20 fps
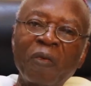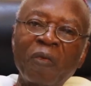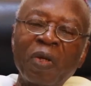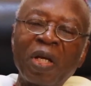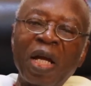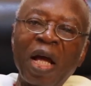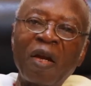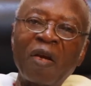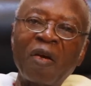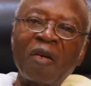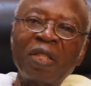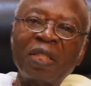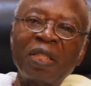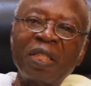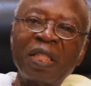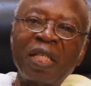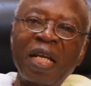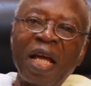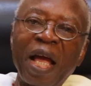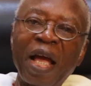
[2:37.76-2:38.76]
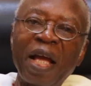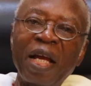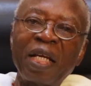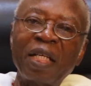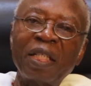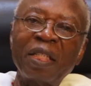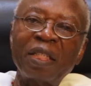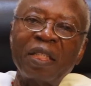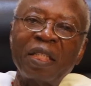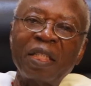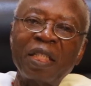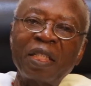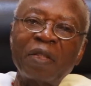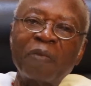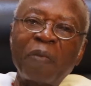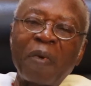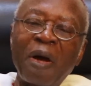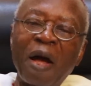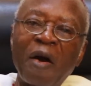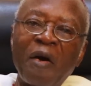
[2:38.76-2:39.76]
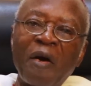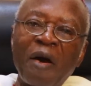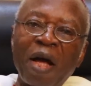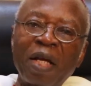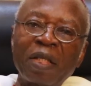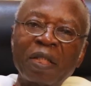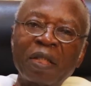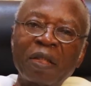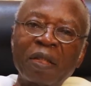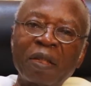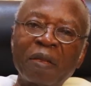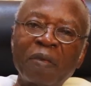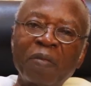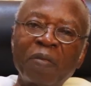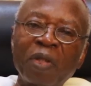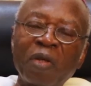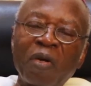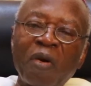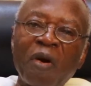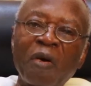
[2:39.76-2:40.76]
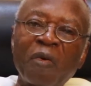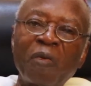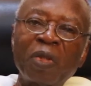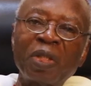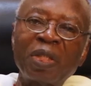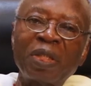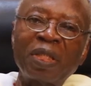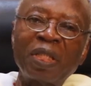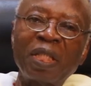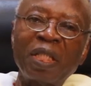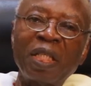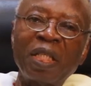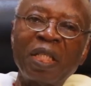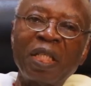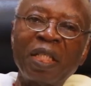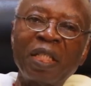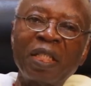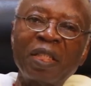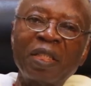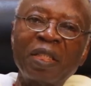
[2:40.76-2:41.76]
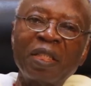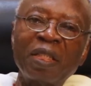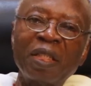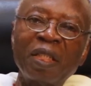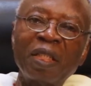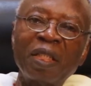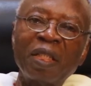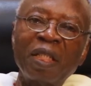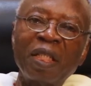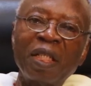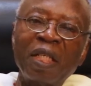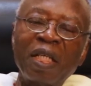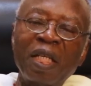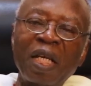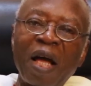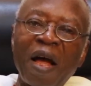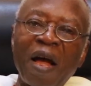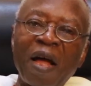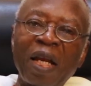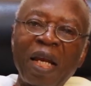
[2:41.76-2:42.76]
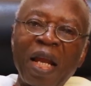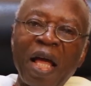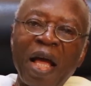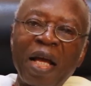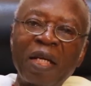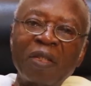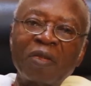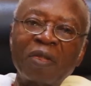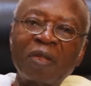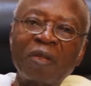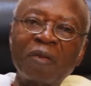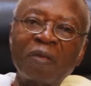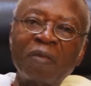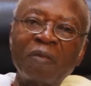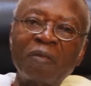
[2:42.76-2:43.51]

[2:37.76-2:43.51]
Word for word: we cannot deny its power because we see it in our lives.